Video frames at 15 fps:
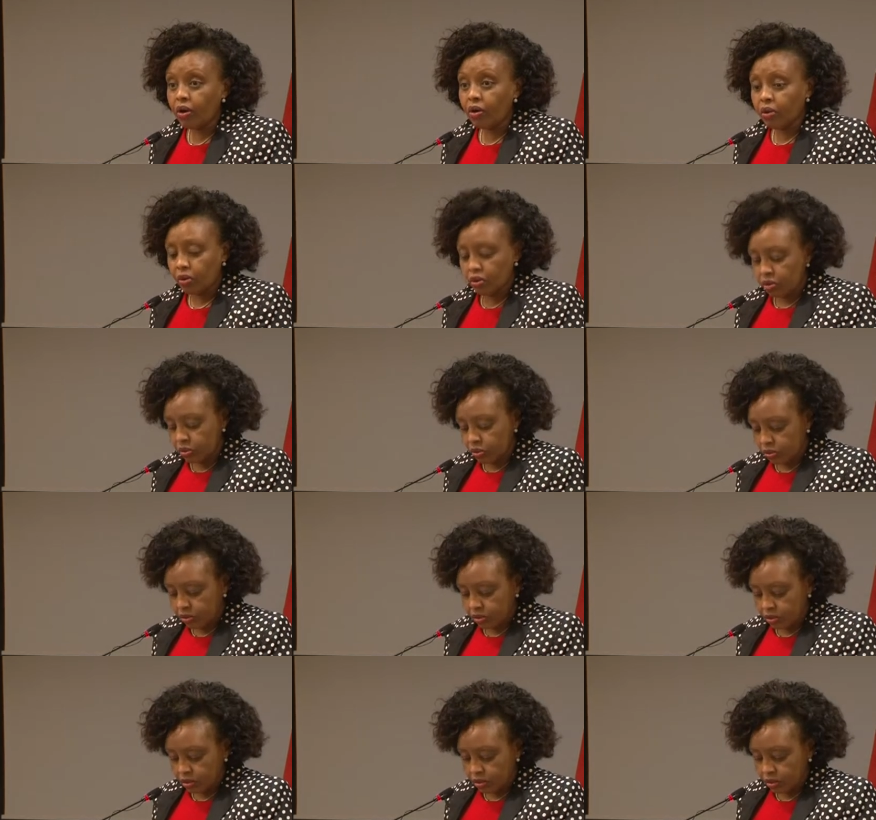all
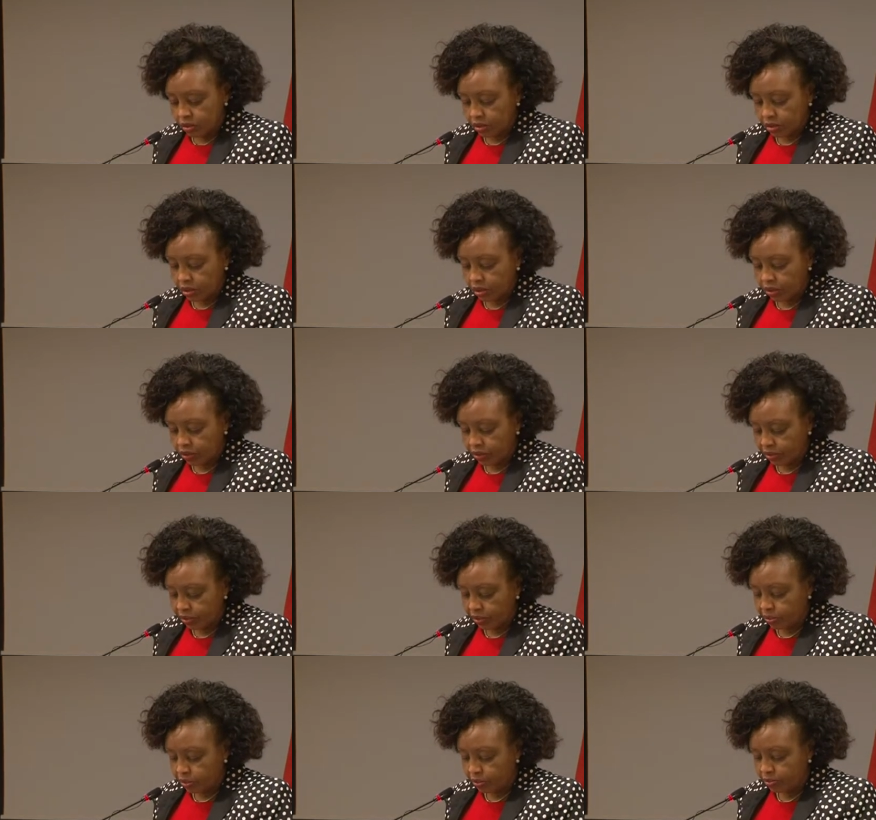
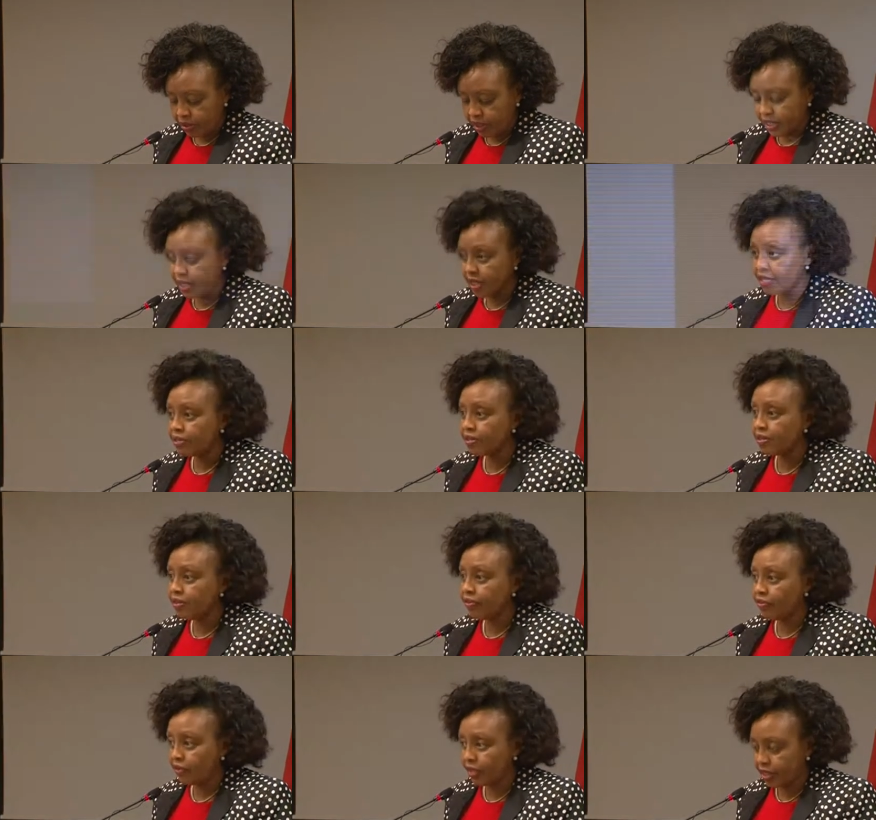honorable business,
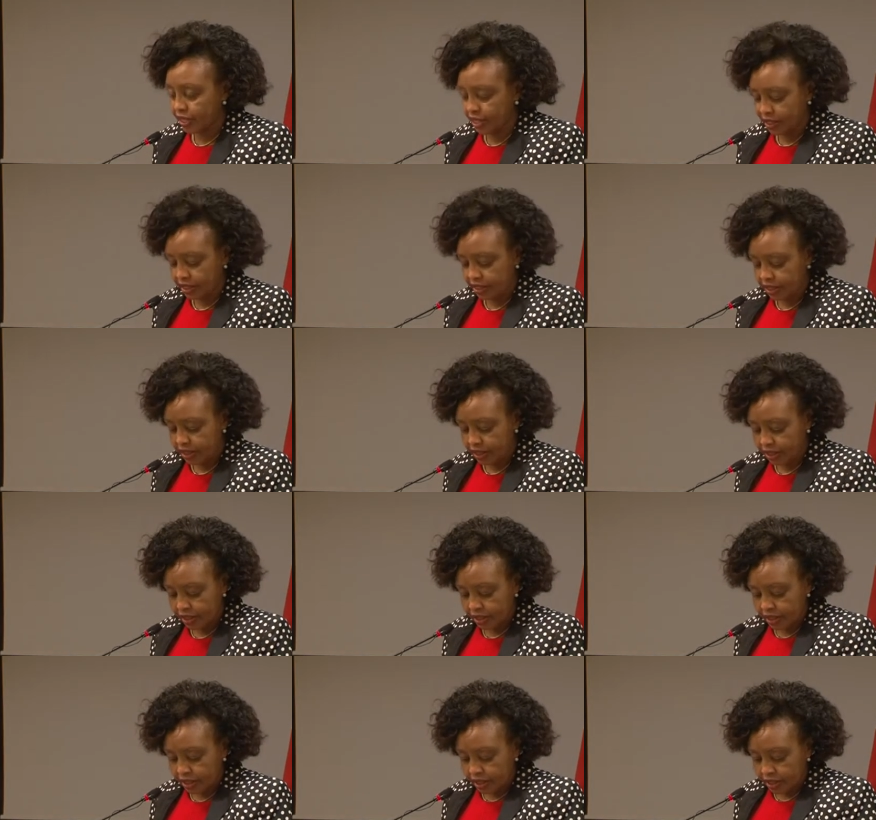the fraternity,
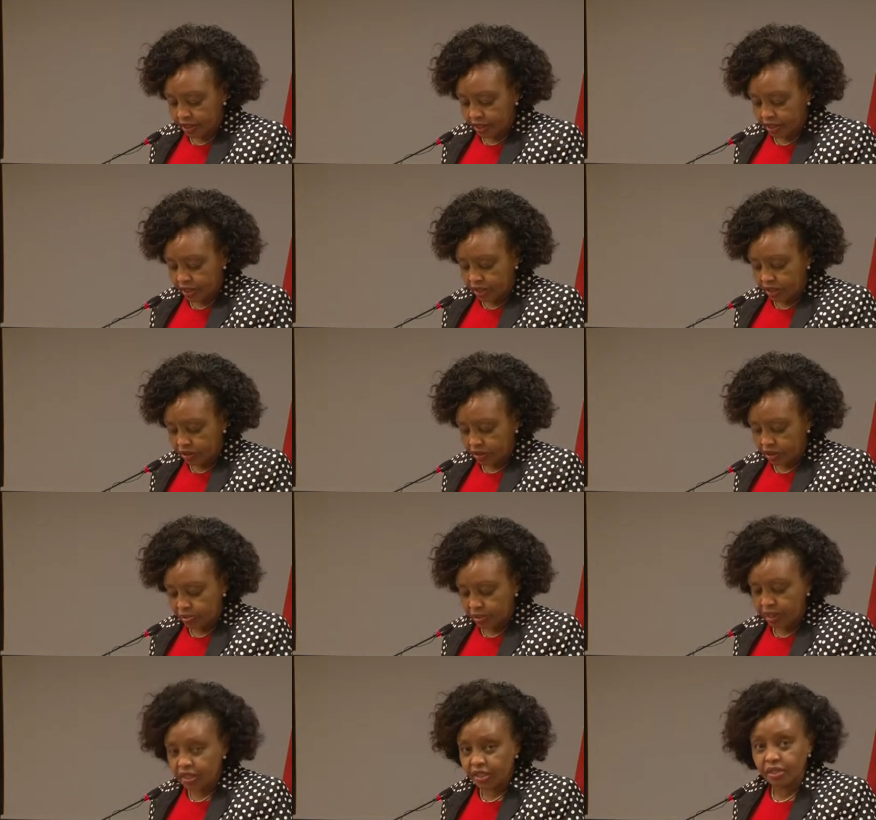distinguished
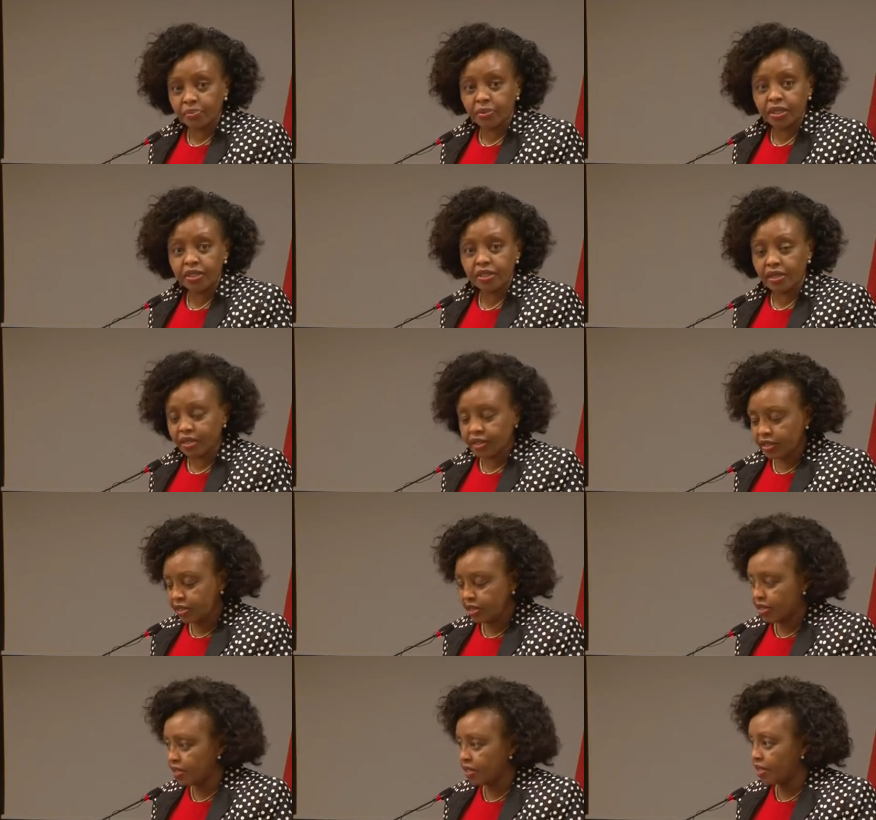participants,
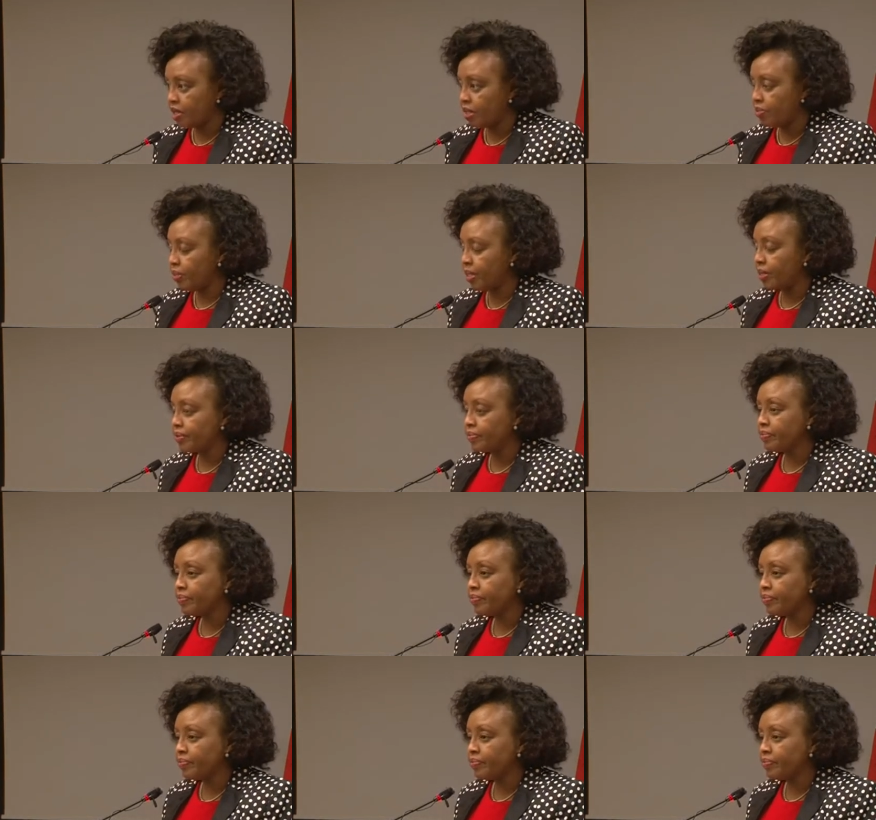ladies and gentlemen.